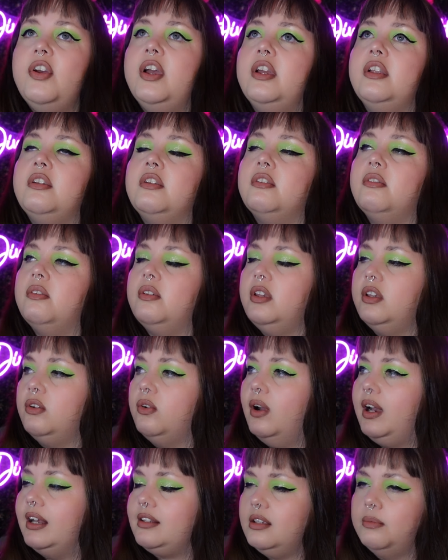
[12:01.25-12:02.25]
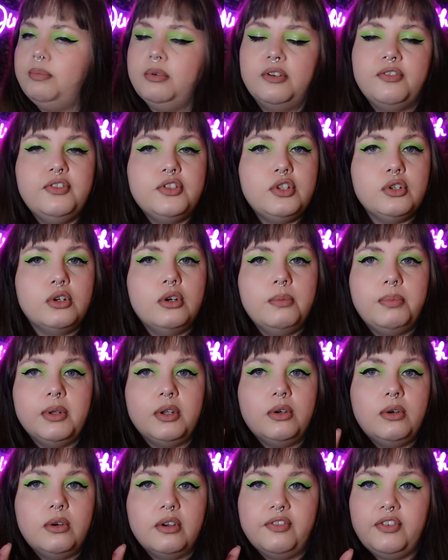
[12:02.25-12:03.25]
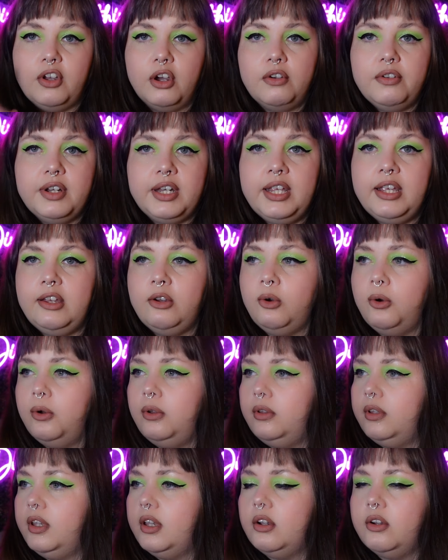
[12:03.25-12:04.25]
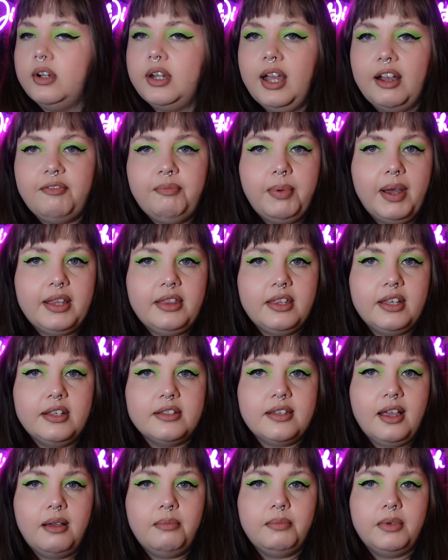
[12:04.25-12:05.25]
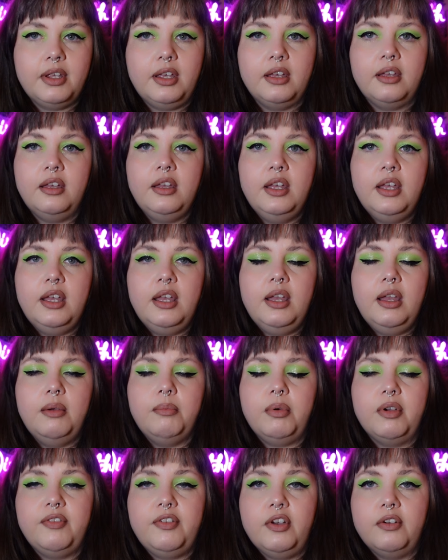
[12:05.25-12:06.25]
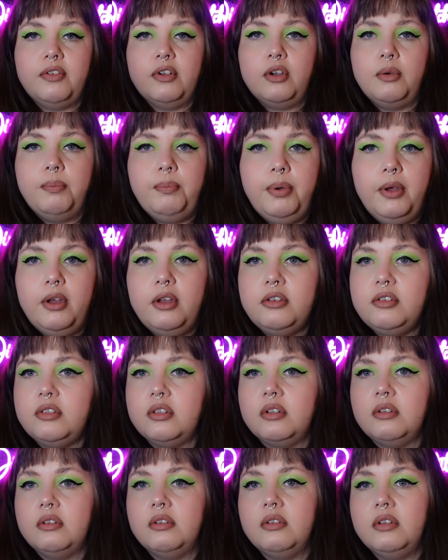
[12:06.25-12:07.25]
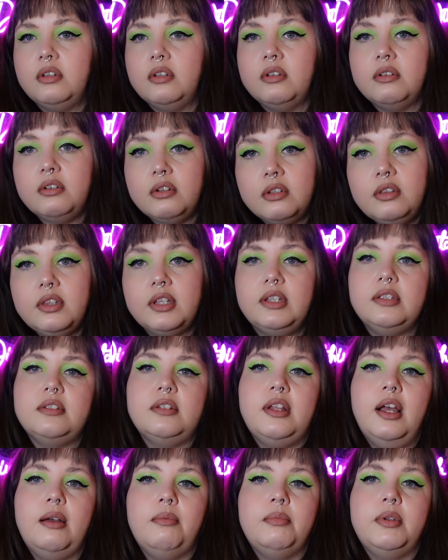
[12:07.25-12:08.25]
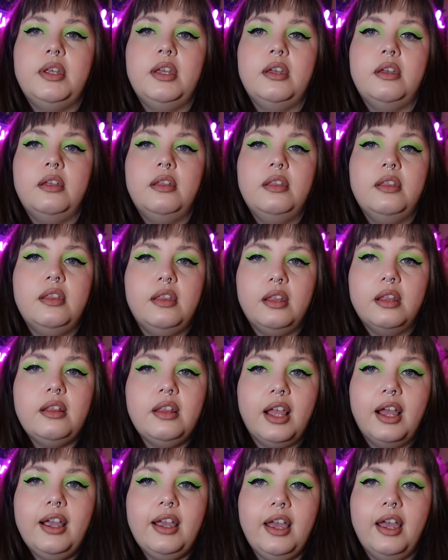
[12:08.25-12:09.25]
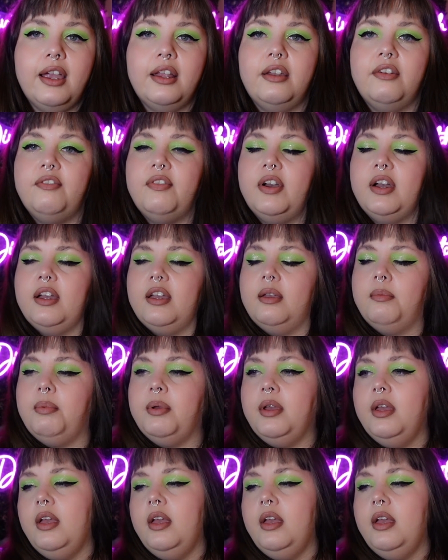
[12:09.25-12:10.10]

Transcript: And, you know, as above, so below. If you're an a hole, you're going to have bad things happen to you. But if you're a good person, good things will happen to you. That kind of vibe.